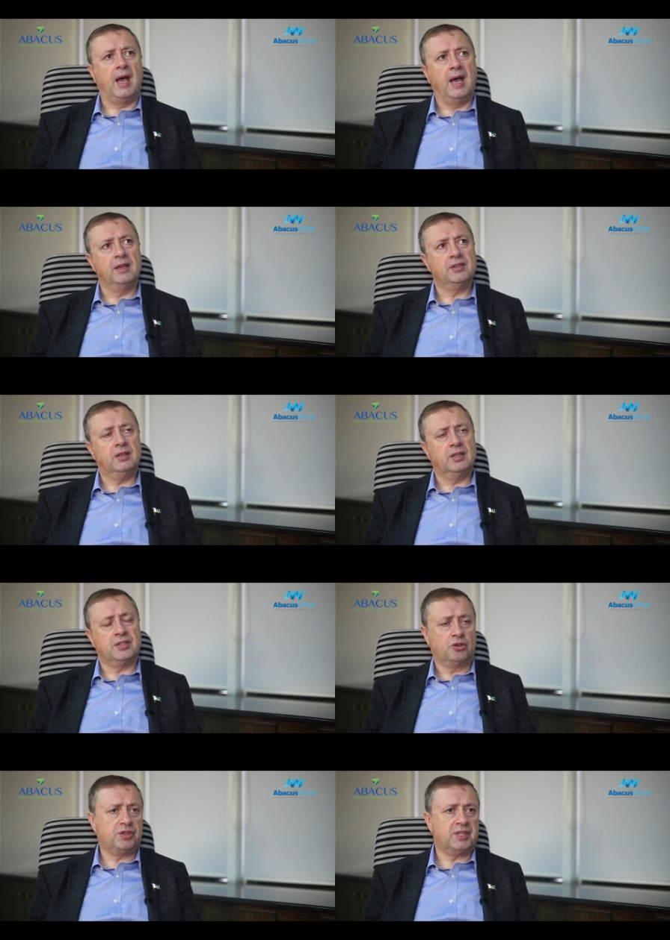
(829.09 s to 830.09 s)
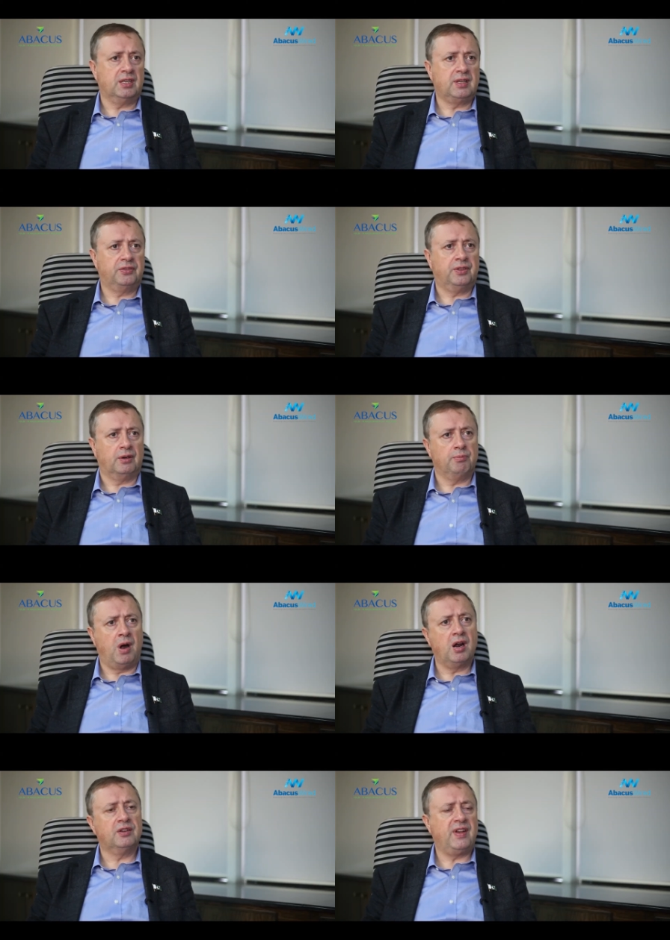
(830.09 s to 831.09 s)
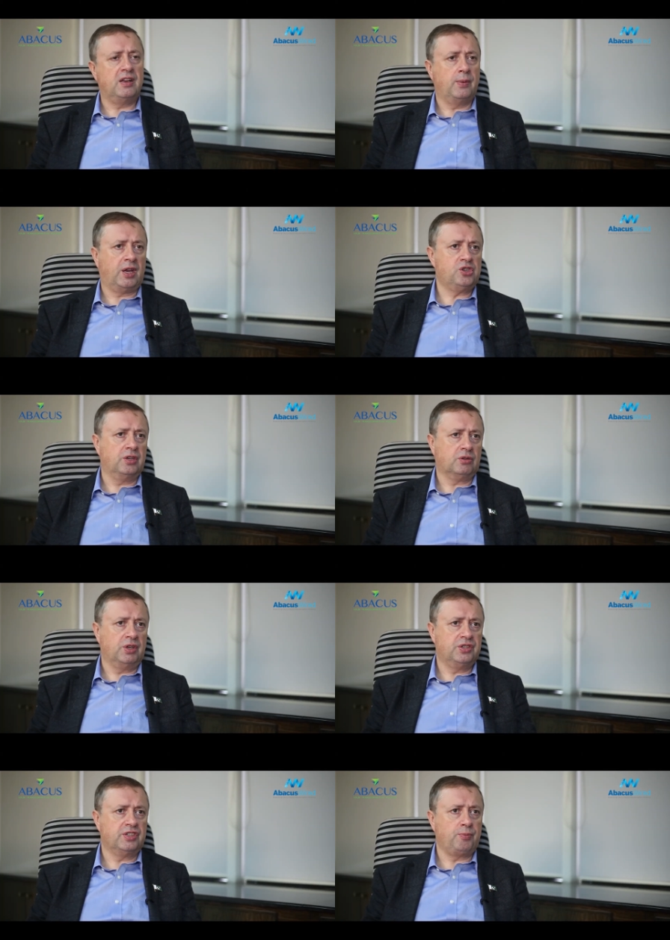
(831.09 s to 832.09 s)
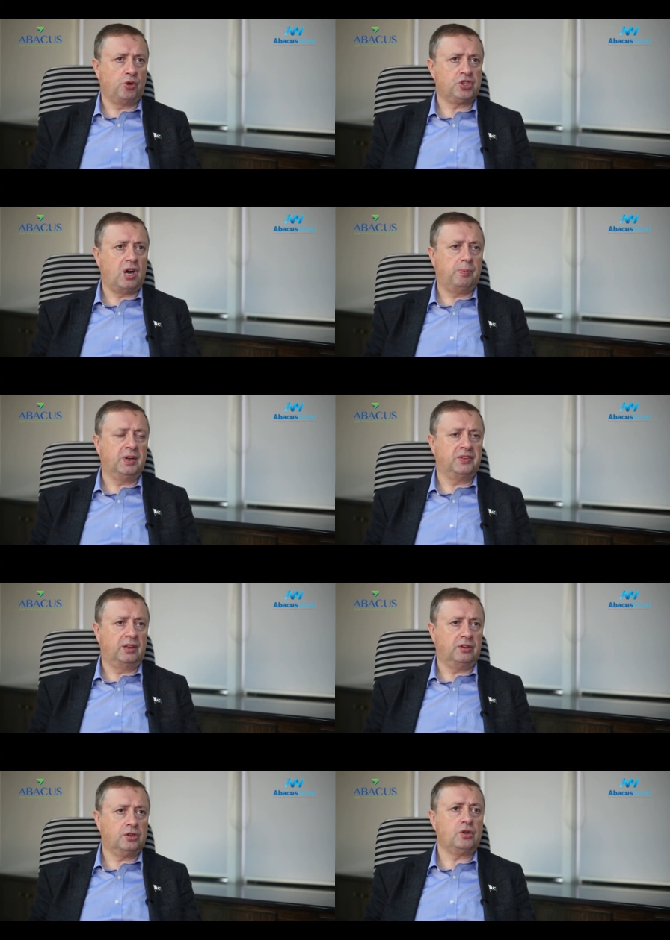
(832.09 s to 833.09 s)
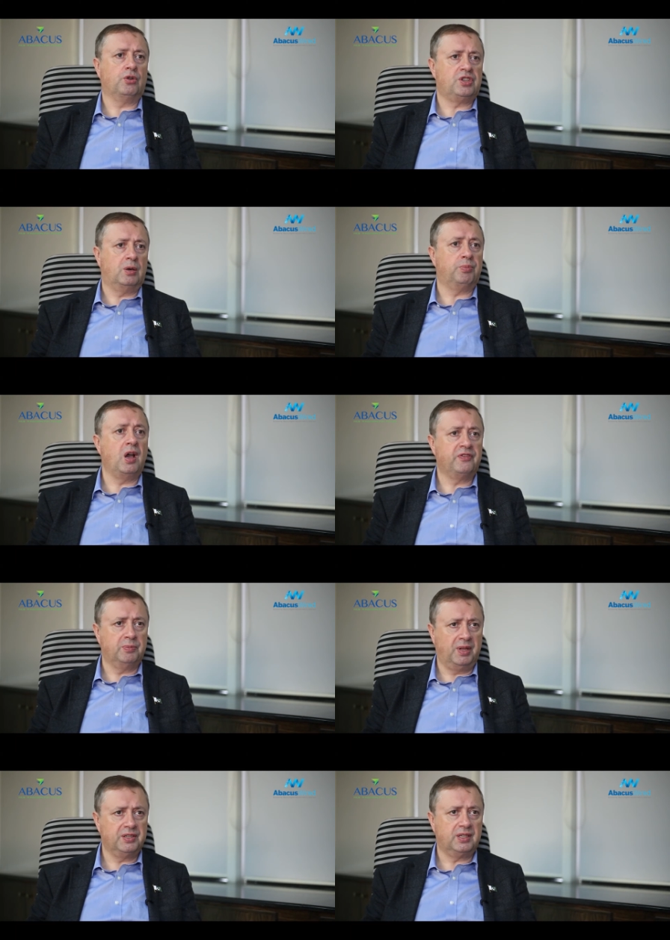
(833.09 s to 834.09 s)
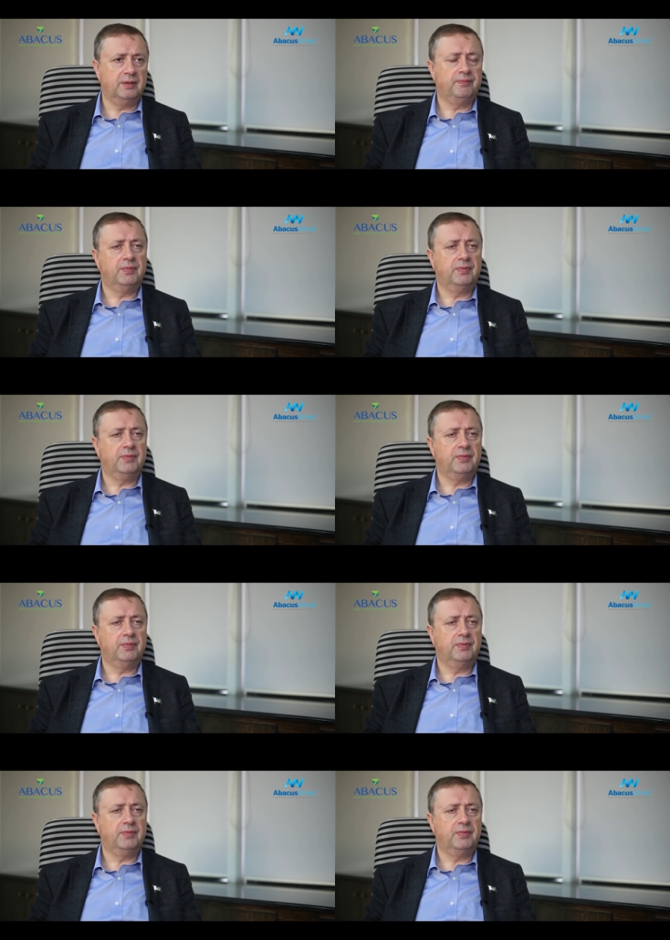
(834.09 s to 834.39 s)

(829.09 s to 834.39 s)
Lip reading: And it's interesting that their market value actually increases more sharply than their short-term profitability.